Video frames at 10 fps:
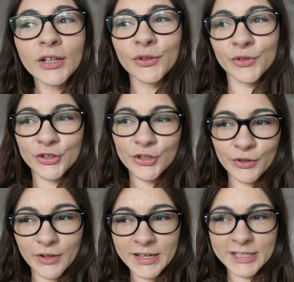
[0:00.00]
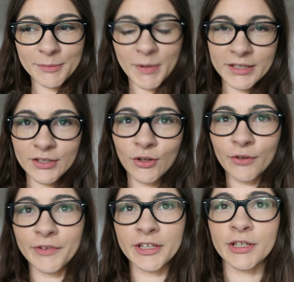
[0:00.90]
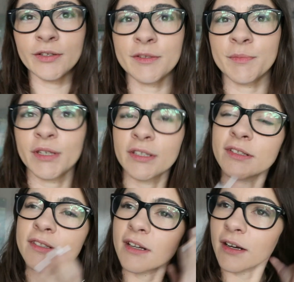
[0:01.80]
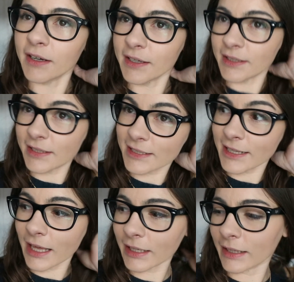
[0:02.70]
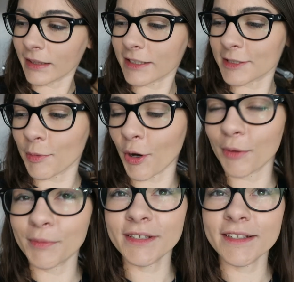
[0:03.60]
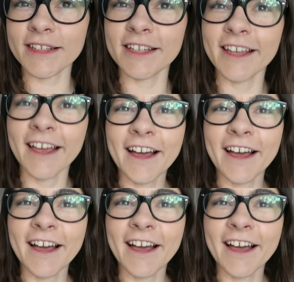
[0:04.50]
although don't expect a lot of videos because I slack in that department.